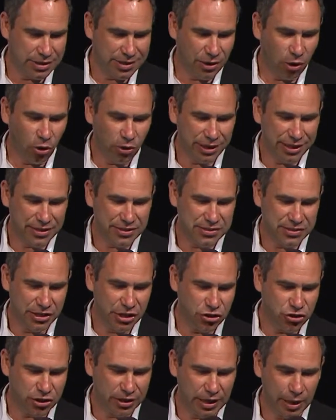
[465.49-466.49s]
only
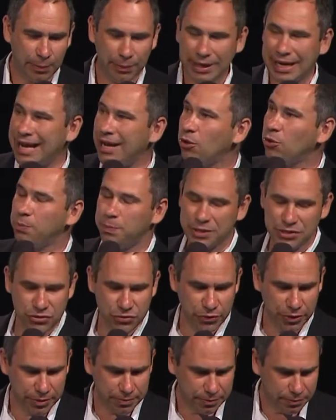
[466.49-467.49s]
restrictions apply on
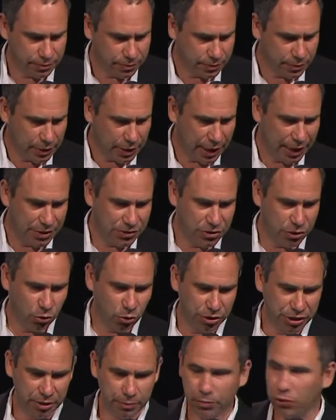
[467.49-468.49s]
bitstream and
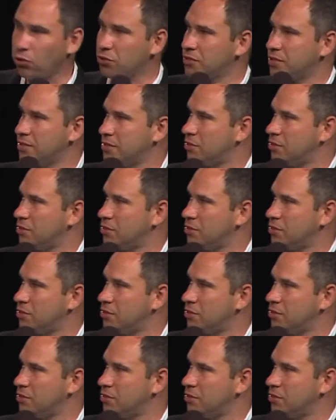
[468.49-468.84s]
decoding process.